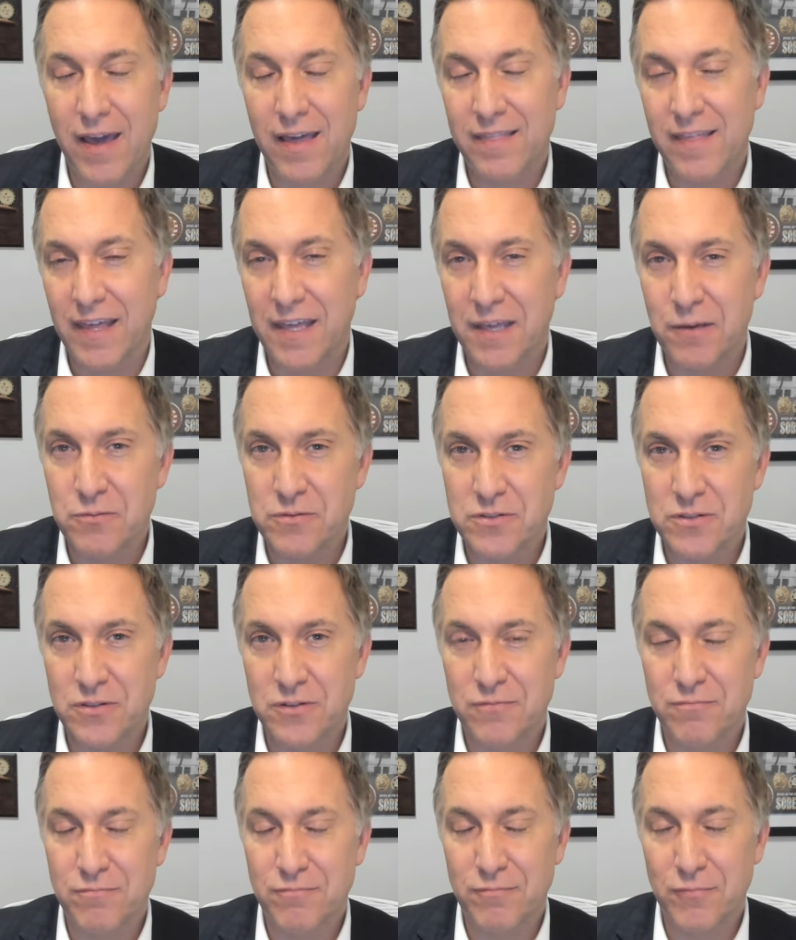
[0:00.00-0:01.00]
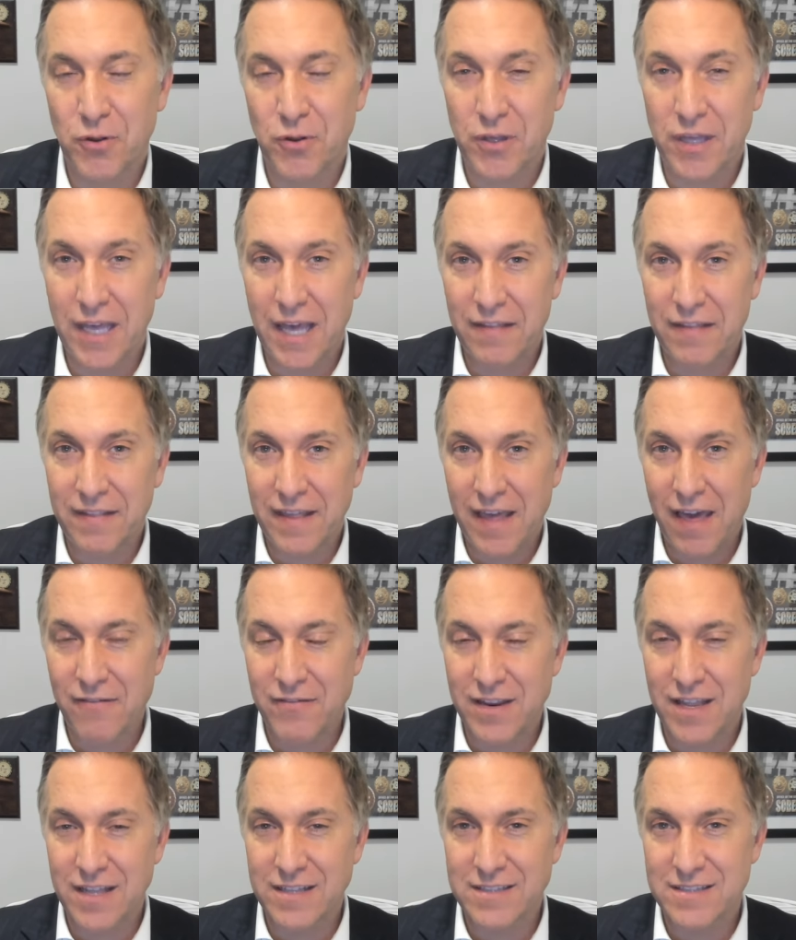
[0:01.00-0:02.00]
I think he was looking at the
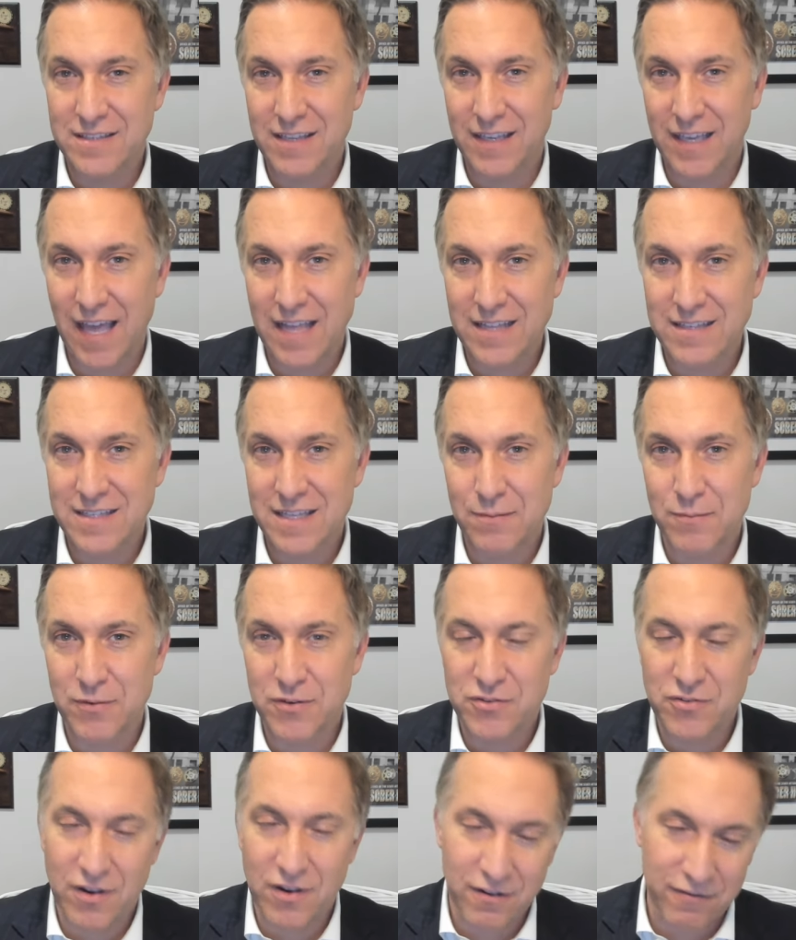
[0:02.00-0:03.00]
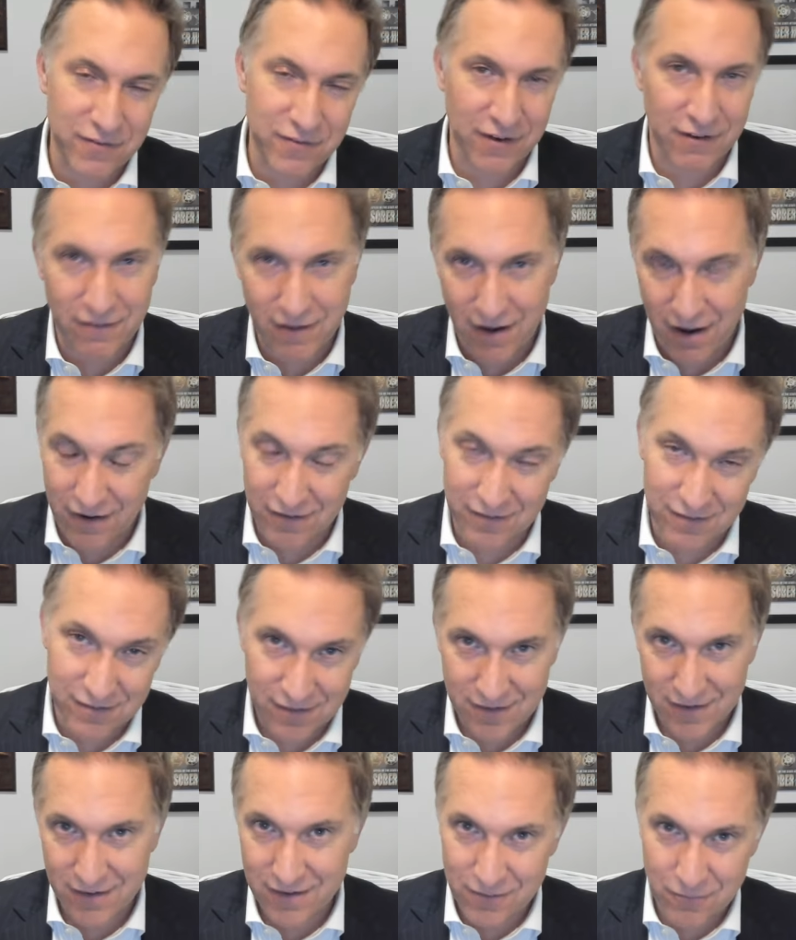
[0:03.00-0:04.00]
evidence against him and was trying to figure out
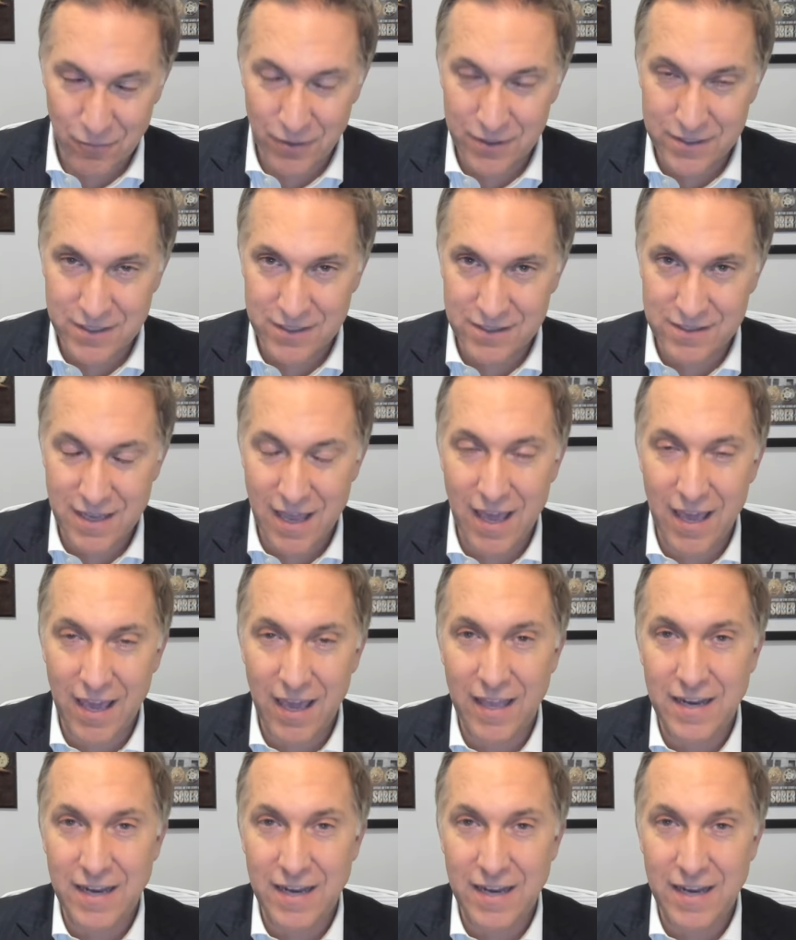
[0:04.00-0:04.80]
what to say.